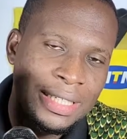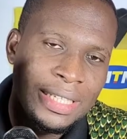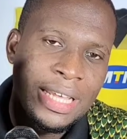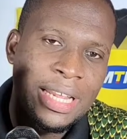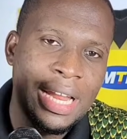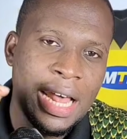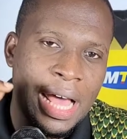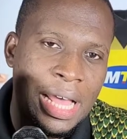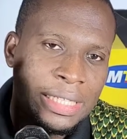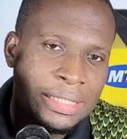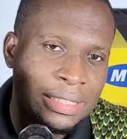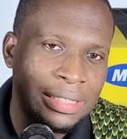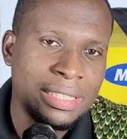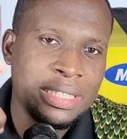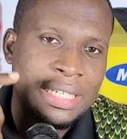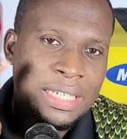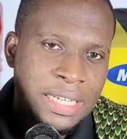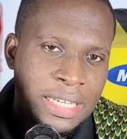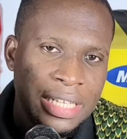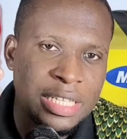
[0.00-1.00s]
in the last
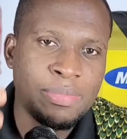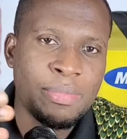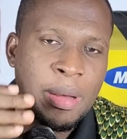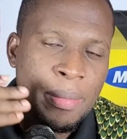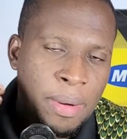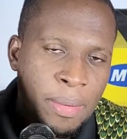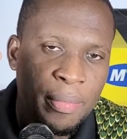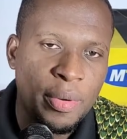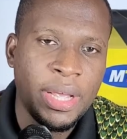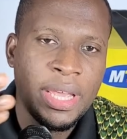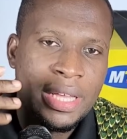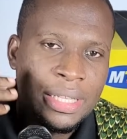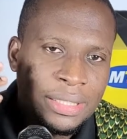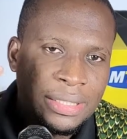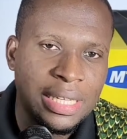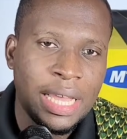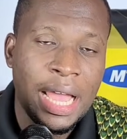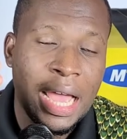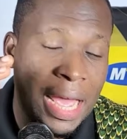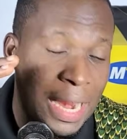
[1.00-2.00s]
3 days, my mama
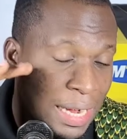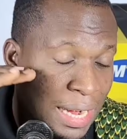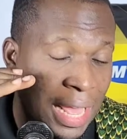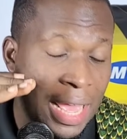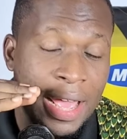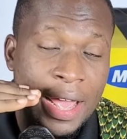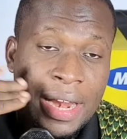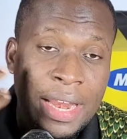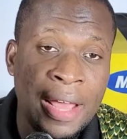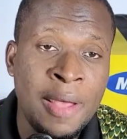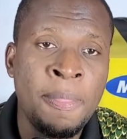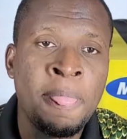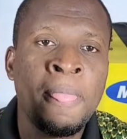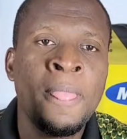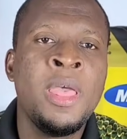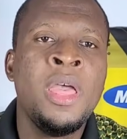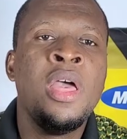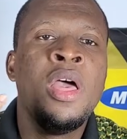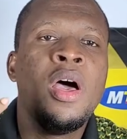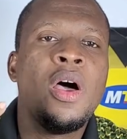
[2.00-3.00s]
hint na
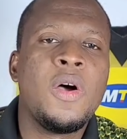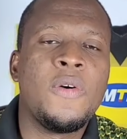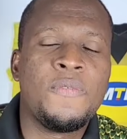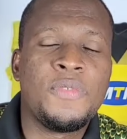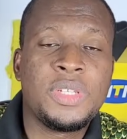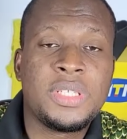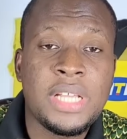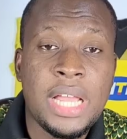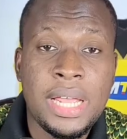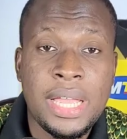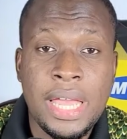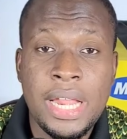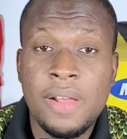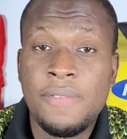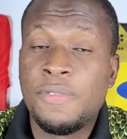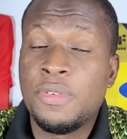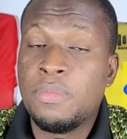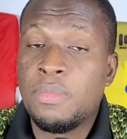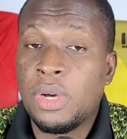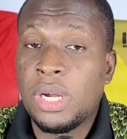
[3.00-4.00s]
official
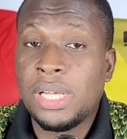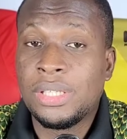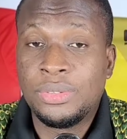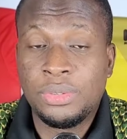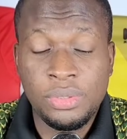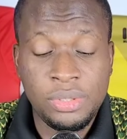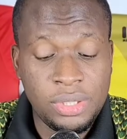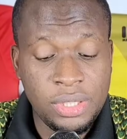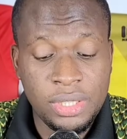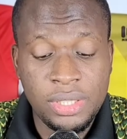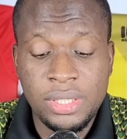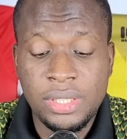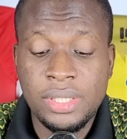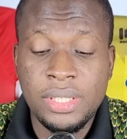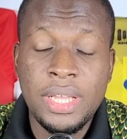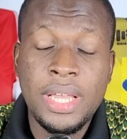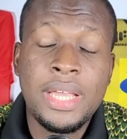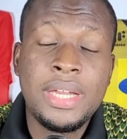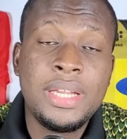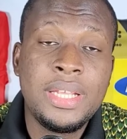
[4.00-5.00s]
Ghana Football Association
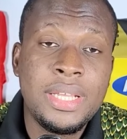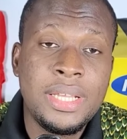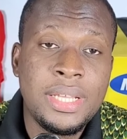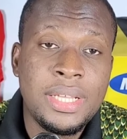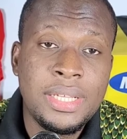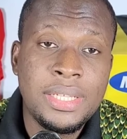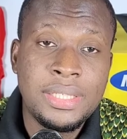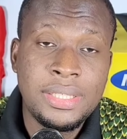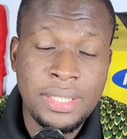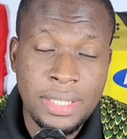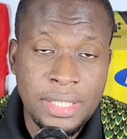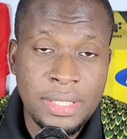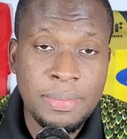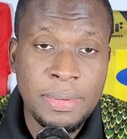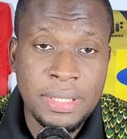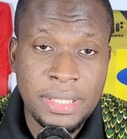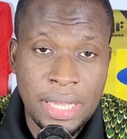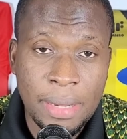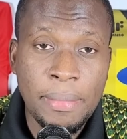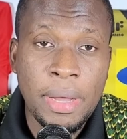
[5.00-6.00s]
had the
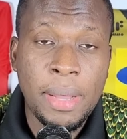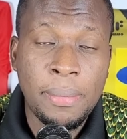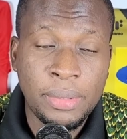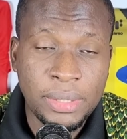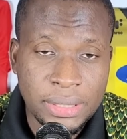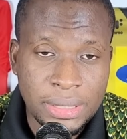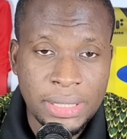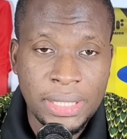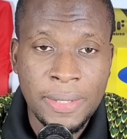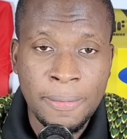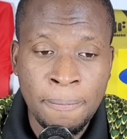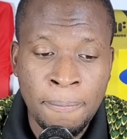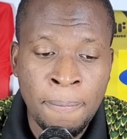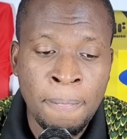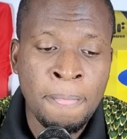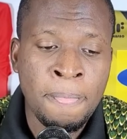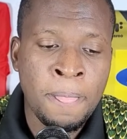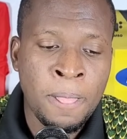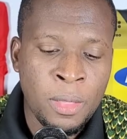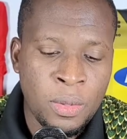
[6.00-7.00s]
statement about one thing.
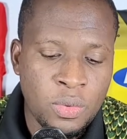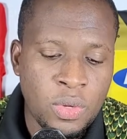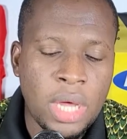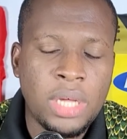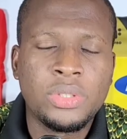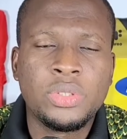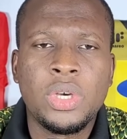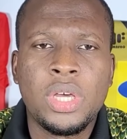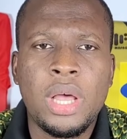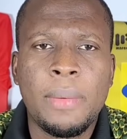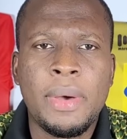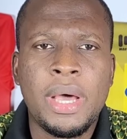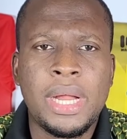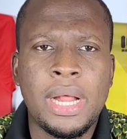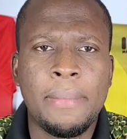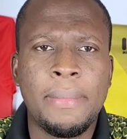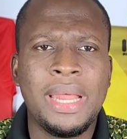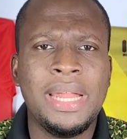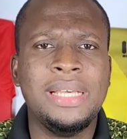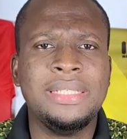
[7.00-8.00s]
So I'll talk about
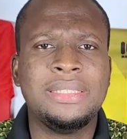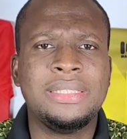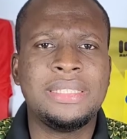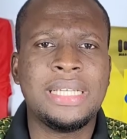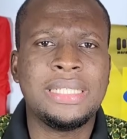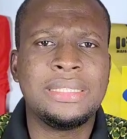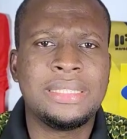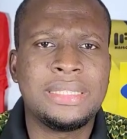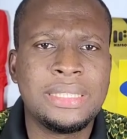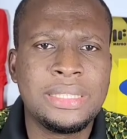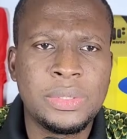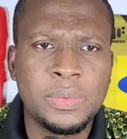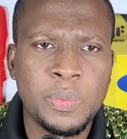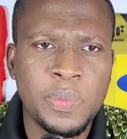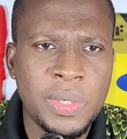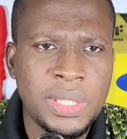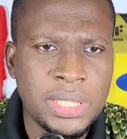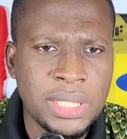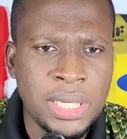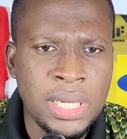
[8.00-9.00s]
that. But let's start it
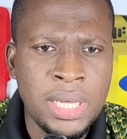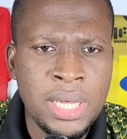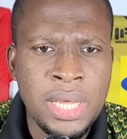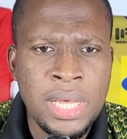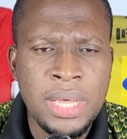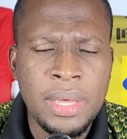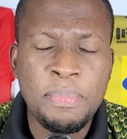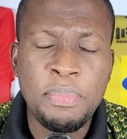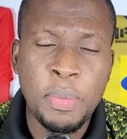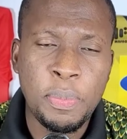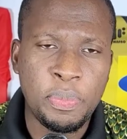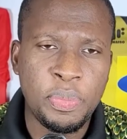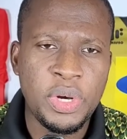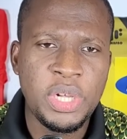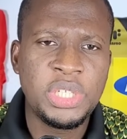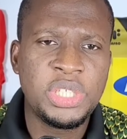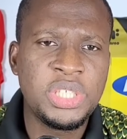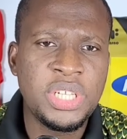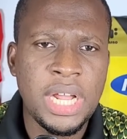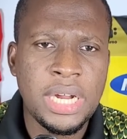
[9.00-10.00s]
with
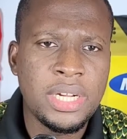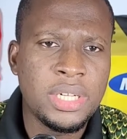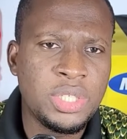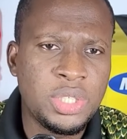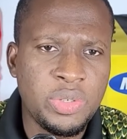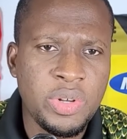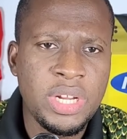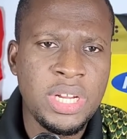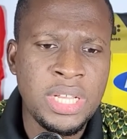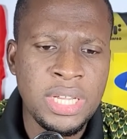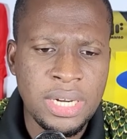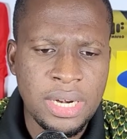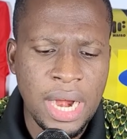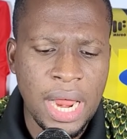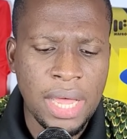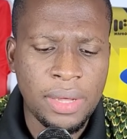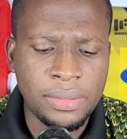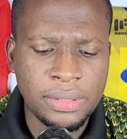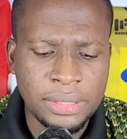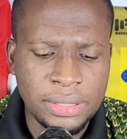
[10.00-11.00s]
preparation at the training
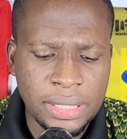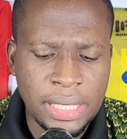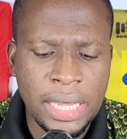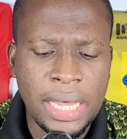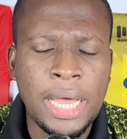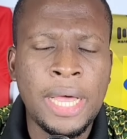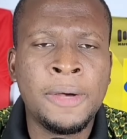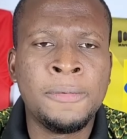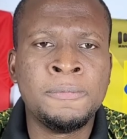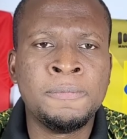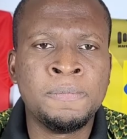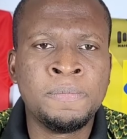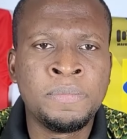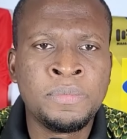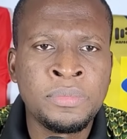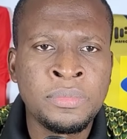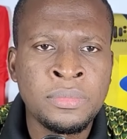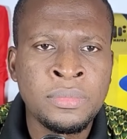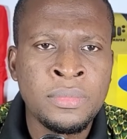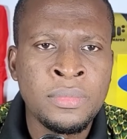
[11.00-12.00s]
grounds.
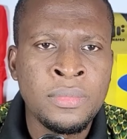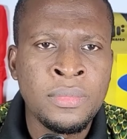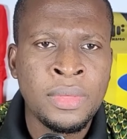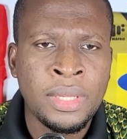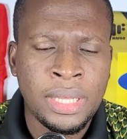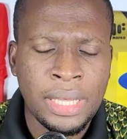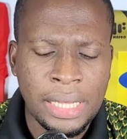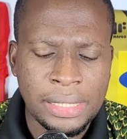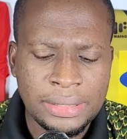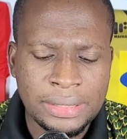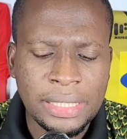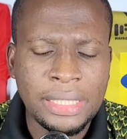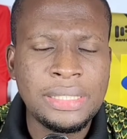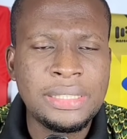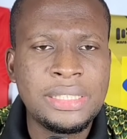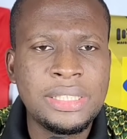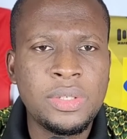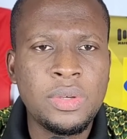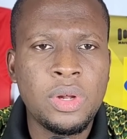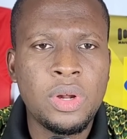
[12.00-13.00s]

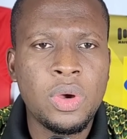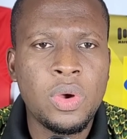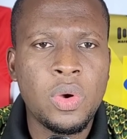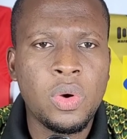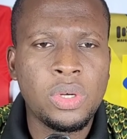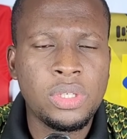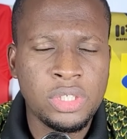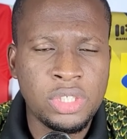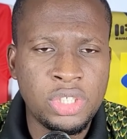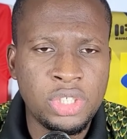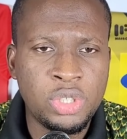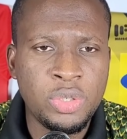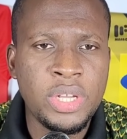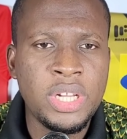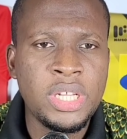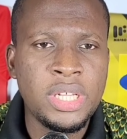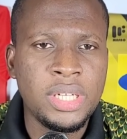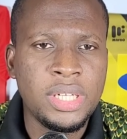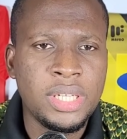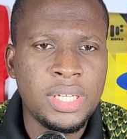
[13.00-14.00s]
Asante Kotoko
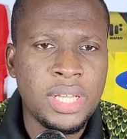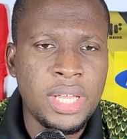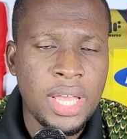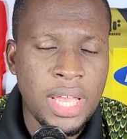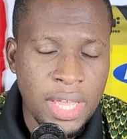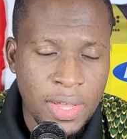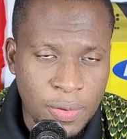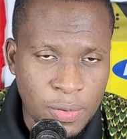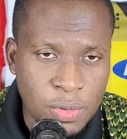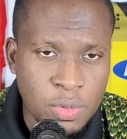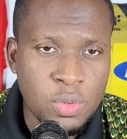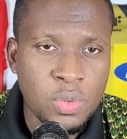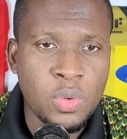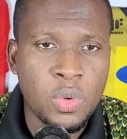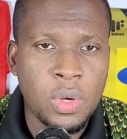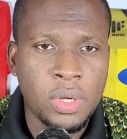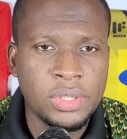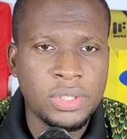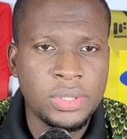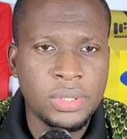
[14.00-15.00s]
training Egusu
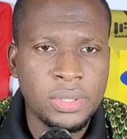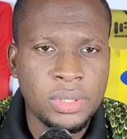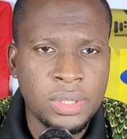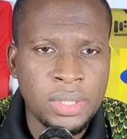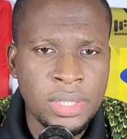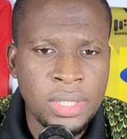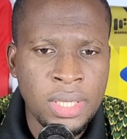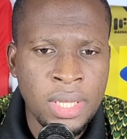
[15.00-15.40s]
Koso.